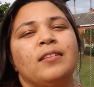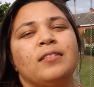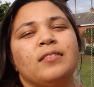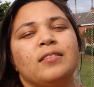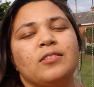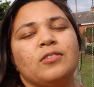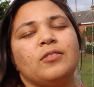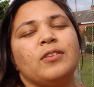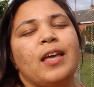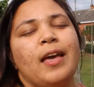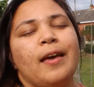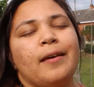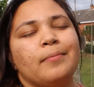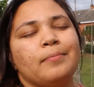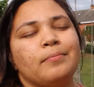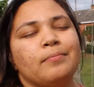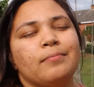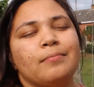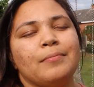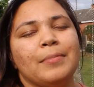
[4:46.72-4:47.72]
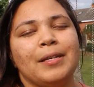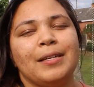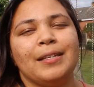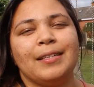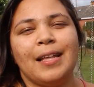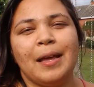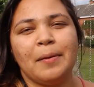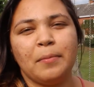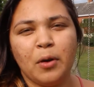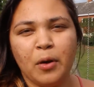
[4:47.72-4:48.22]
So yeah, but
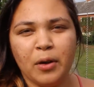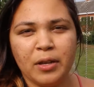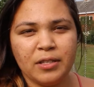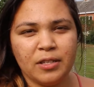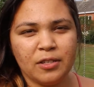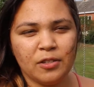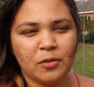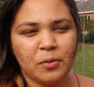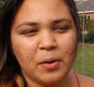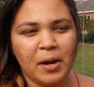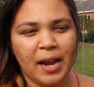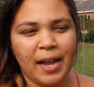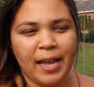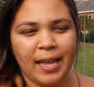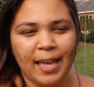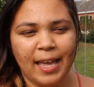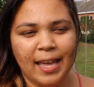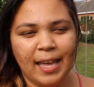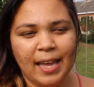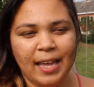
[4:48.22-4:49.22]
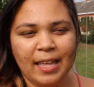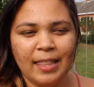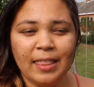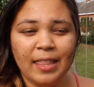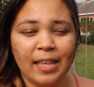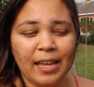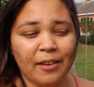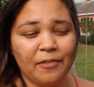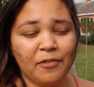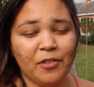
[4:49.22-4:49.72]
I'm going to try, and
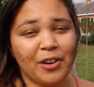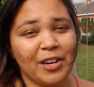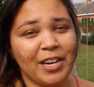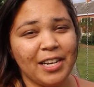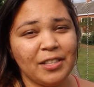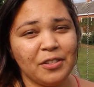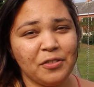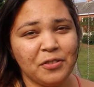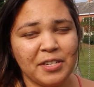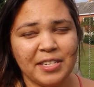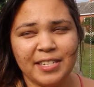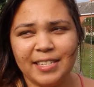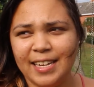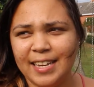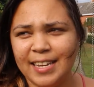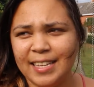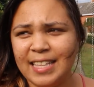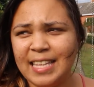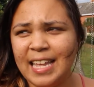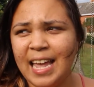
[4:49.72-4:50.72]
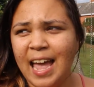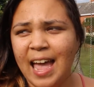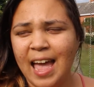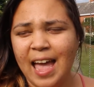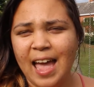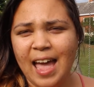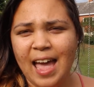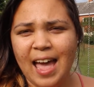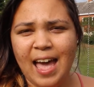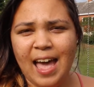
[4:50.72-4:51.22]
if you're interested,
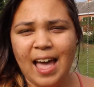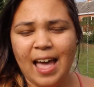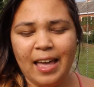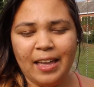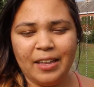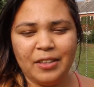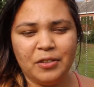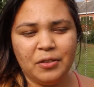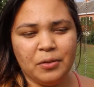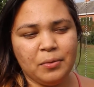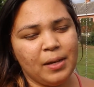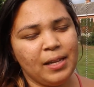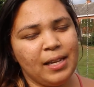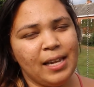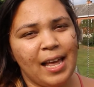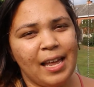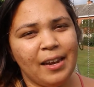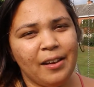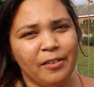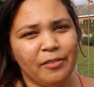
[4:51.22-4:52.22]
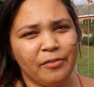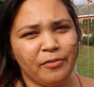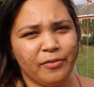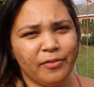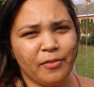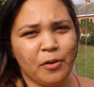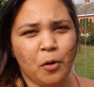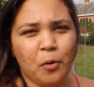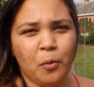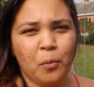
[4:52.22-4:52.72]
I do a lot of
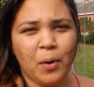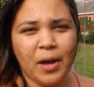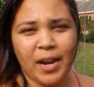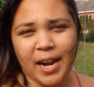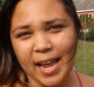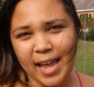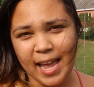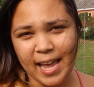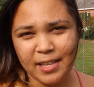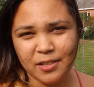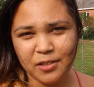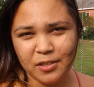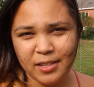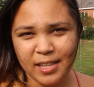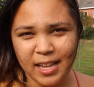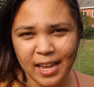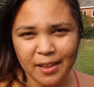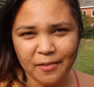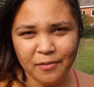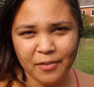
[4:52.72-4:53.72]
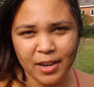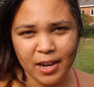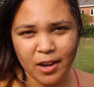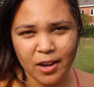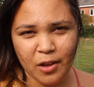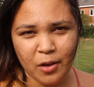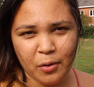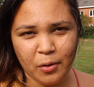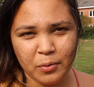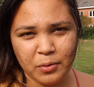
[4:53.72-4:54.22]
what I ate today
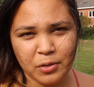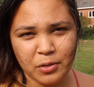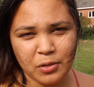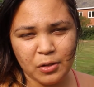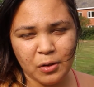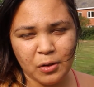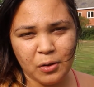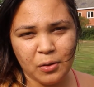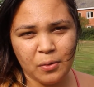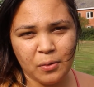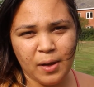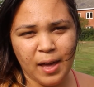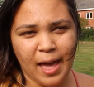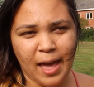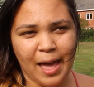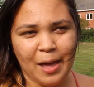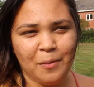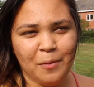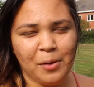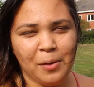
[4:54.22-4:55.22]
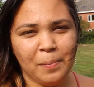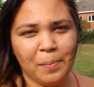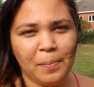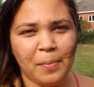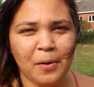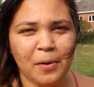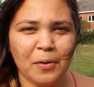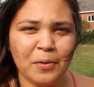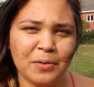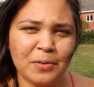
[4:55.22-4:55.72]
videos. So I will
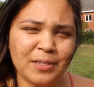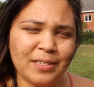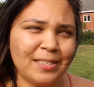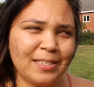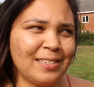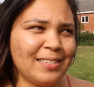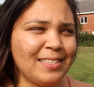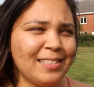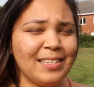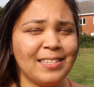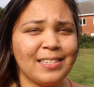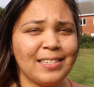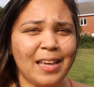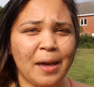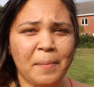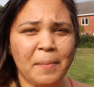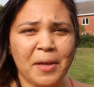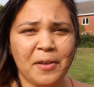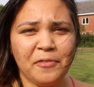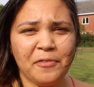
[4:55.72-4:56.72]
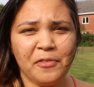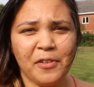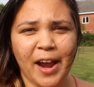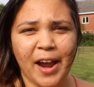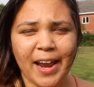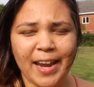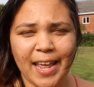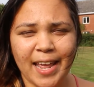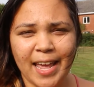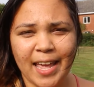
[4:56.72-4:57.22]
post this coming
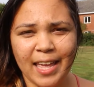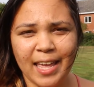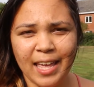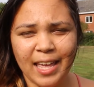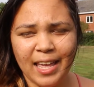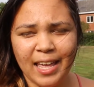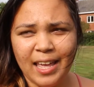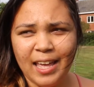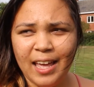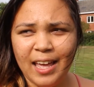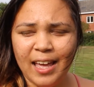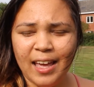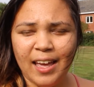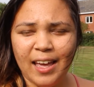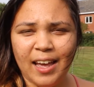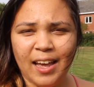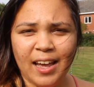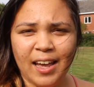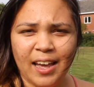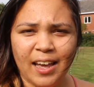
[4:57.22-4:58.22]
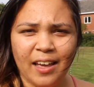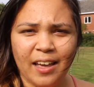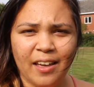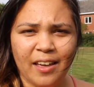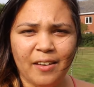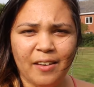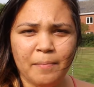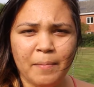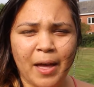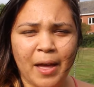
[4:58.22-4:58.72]
Friday
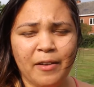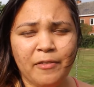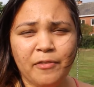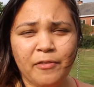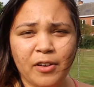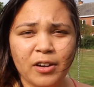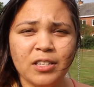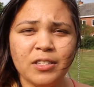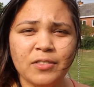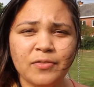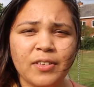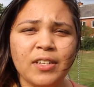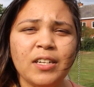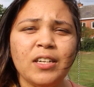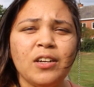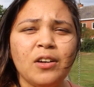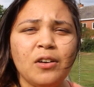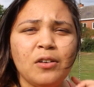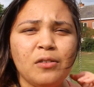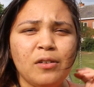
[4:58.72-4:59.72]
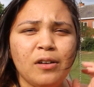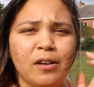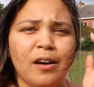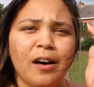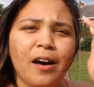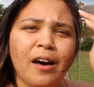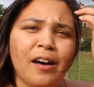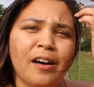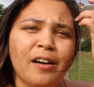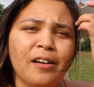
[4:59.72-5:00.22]
my first video
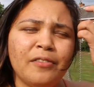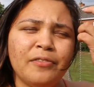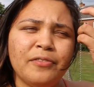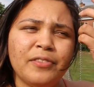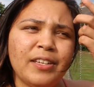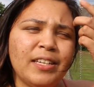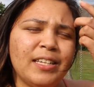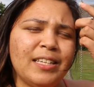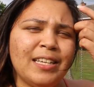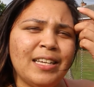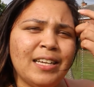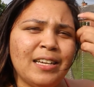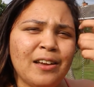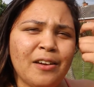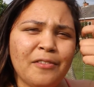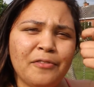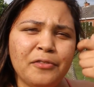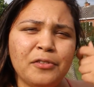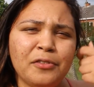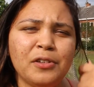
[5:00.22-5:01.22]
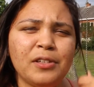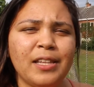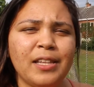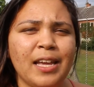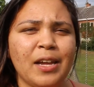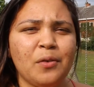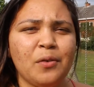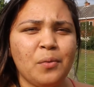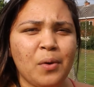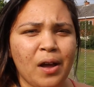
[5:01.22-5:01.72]
of eating a full
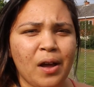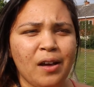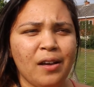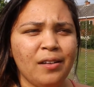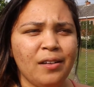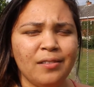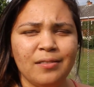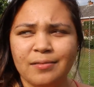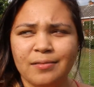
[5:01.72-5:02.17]
day raw.